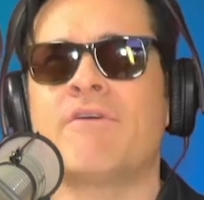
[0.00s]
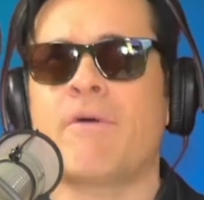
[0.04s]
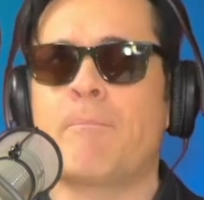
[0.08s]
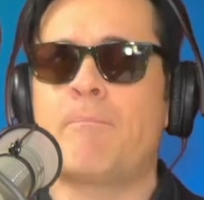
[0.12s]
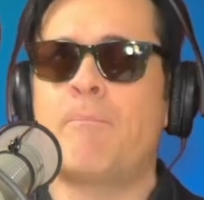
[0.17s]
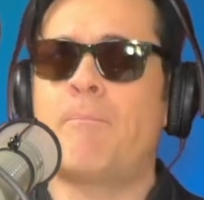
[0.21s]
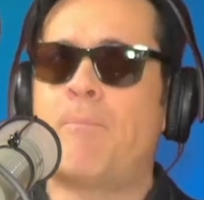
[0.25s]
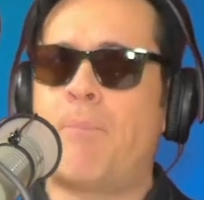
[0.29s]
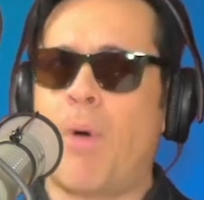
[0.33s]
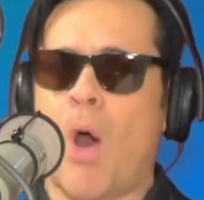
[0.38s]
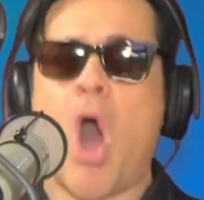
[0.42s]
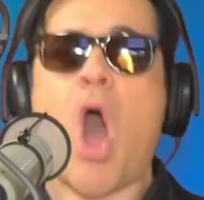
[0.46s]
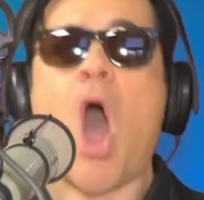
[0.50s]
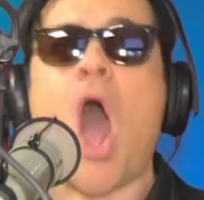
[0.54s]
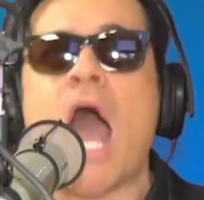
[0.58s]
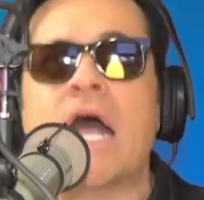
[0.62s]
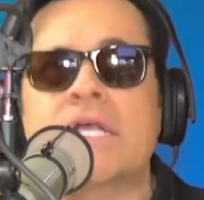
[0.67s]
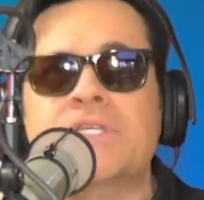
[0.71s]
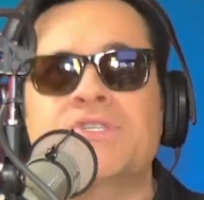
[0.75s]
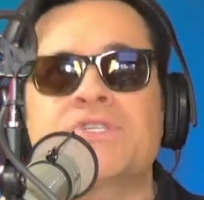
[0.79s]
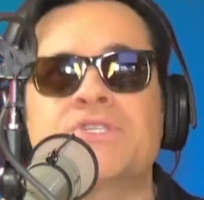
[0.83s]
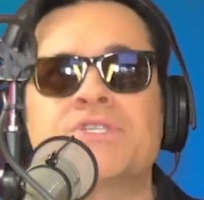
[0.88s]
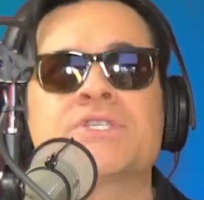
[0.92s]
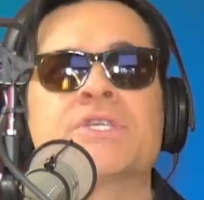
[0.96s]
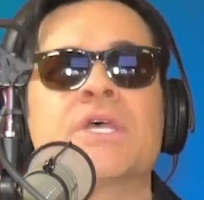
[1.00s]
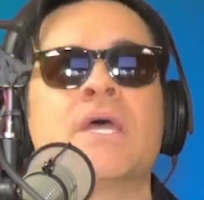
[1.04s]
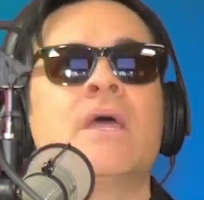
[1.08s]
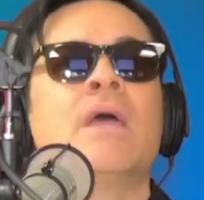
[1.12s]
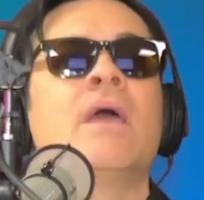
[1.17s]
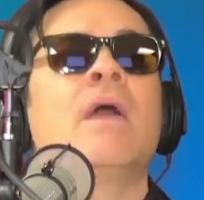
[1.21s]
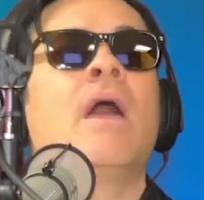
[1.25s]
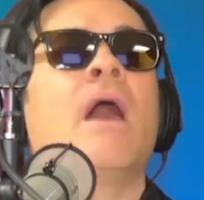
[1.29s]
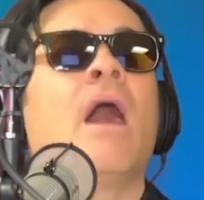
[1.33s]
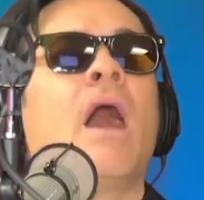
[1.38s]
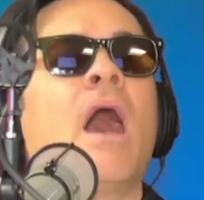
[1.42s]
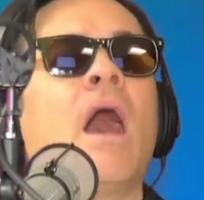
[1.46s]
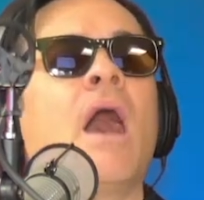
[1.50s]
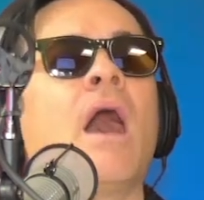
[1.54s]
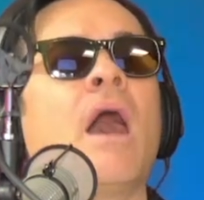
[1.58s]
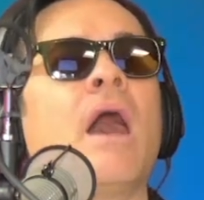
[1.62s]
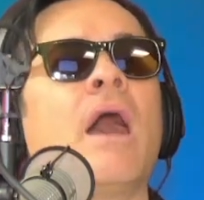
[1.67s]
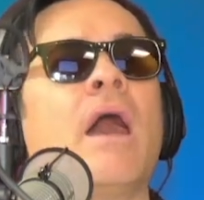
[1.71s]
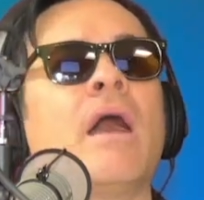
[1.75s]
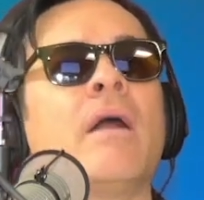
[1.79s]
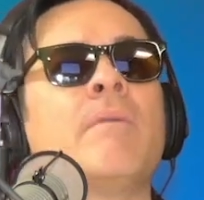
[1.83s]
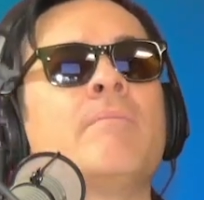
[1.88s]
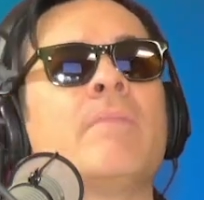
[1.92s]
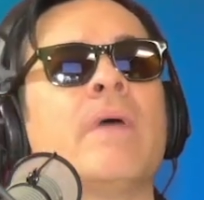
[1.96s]
of a boss,
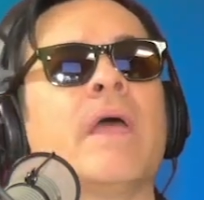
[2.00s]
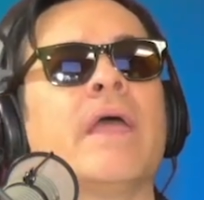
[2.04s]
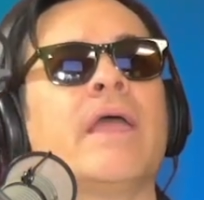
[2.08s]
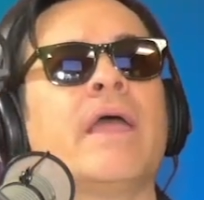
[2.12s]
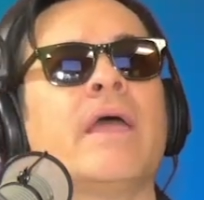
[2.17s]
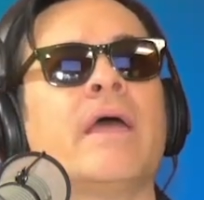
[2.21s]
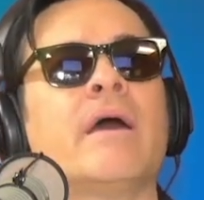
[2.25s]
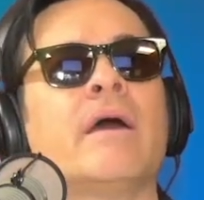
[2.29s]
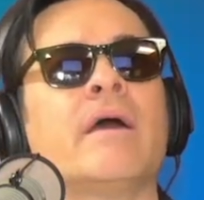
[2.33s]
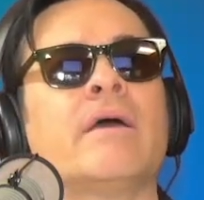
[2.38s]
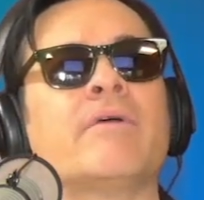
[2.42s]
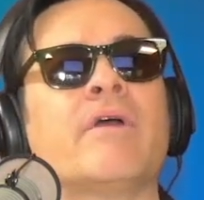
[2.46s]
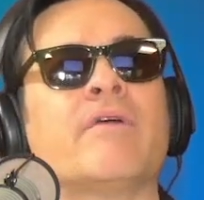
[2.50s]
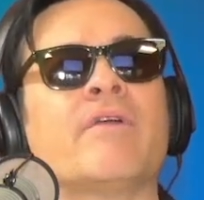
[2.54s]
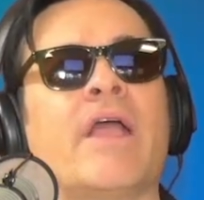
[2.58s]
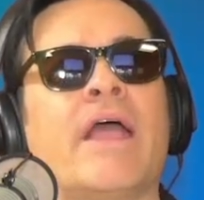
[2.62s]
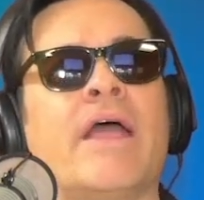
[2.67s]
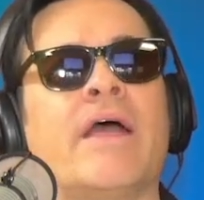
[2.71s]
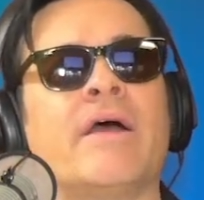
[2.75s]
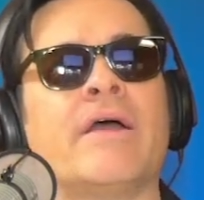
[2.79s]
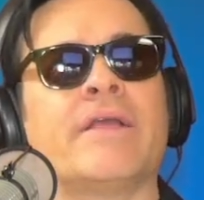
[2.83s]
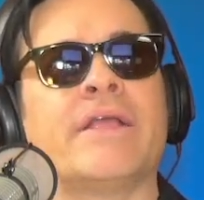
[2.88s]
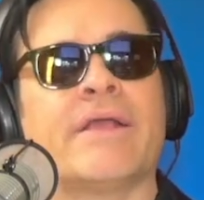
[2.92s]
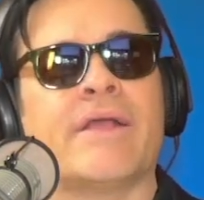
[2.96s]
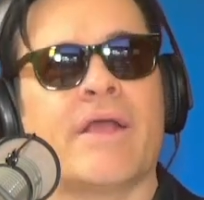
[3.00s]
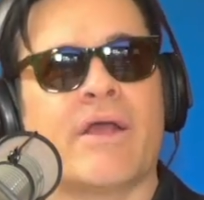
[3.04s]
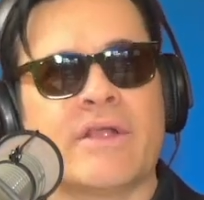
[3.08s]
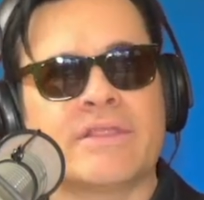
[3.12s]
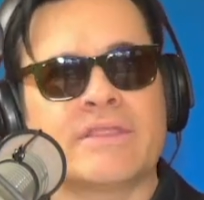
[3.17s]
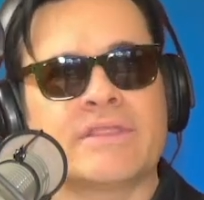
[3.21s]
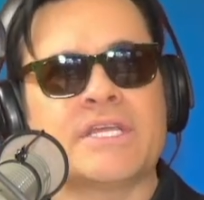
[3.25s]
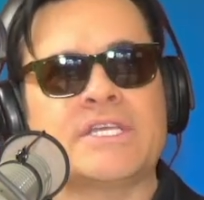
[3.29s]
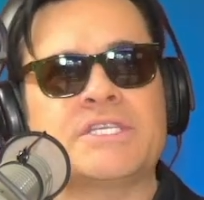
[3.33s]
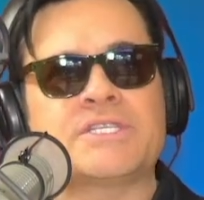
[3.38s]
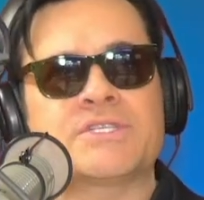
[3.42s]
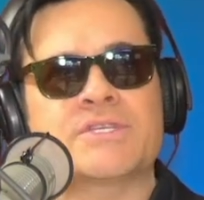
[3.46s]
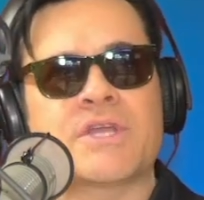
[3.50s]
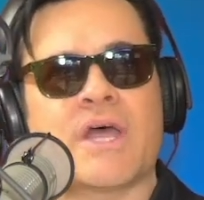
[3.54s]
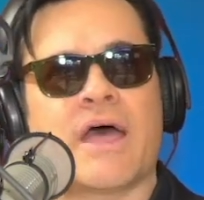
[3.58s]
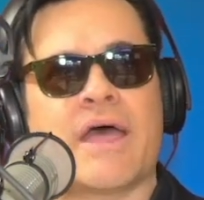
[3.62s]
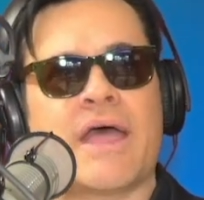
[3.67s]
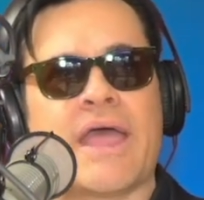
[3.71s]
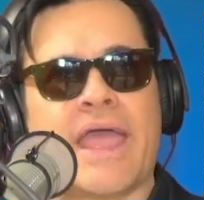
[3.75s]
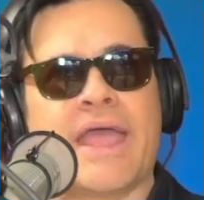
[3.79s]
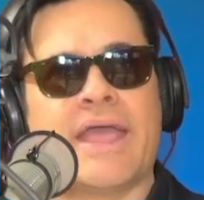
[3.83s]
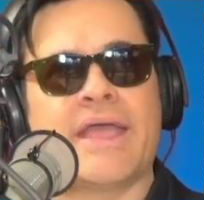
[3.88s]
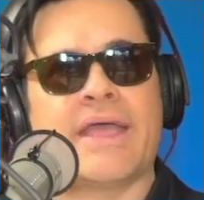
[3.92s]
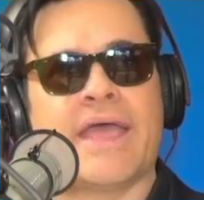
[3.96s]
at least
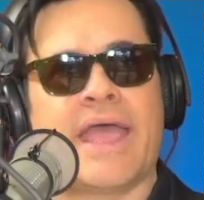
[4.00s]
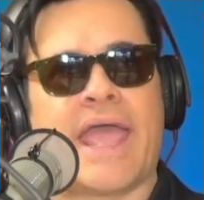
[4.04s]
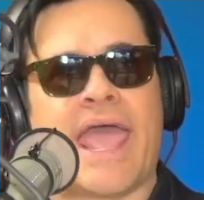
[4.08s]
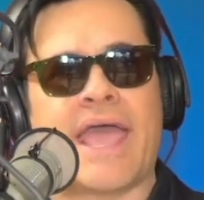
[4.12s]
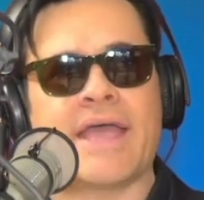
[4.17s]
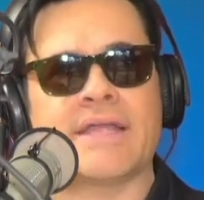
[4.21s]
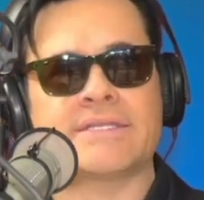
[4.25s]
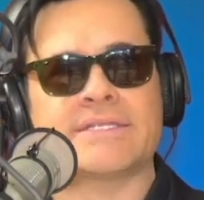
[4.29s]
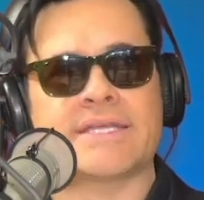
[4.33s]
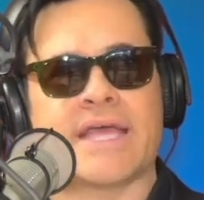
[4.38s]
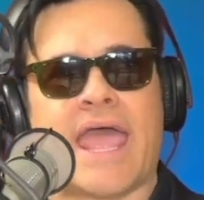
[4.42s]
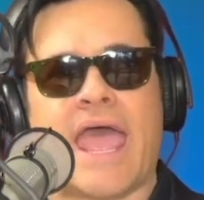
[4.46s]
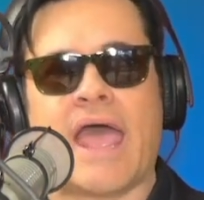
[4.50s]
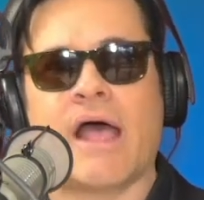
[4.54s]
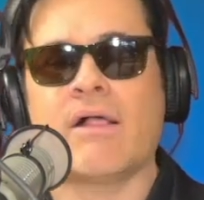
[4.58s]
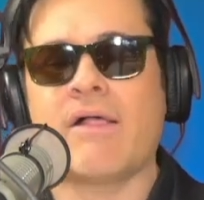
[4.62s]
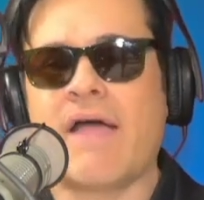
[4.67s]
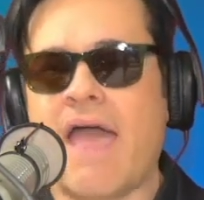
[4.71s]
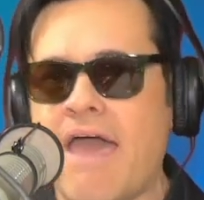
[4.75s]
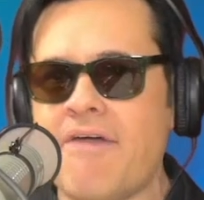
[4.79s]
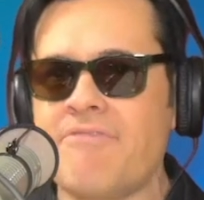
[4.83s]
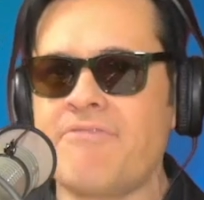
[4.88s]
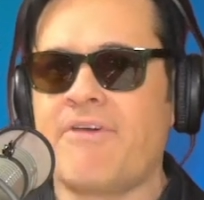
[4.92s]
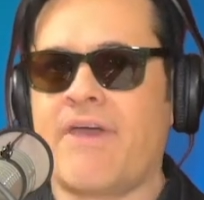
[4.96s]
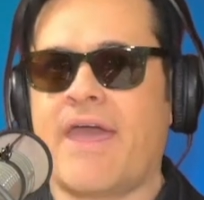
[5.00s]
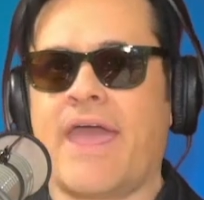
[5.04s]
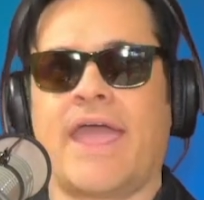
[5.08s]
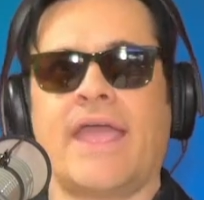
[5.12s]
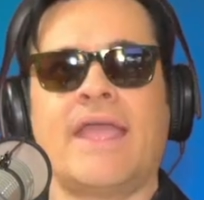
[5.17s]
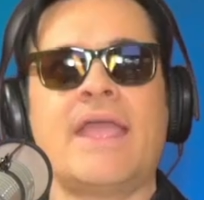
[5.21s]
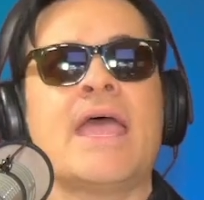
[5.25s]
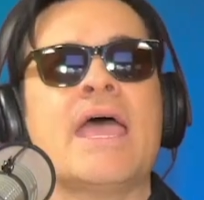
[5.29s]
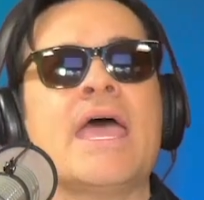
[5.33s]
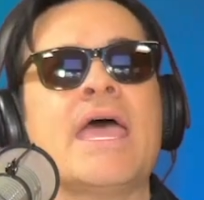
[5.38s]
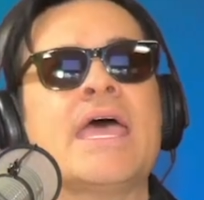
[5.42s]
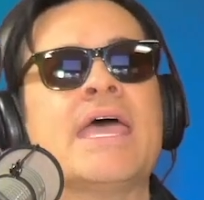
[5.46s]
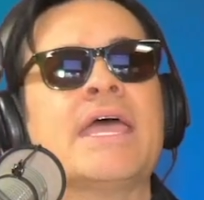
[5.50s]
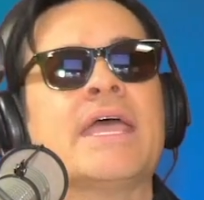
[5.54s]
at El Jefe,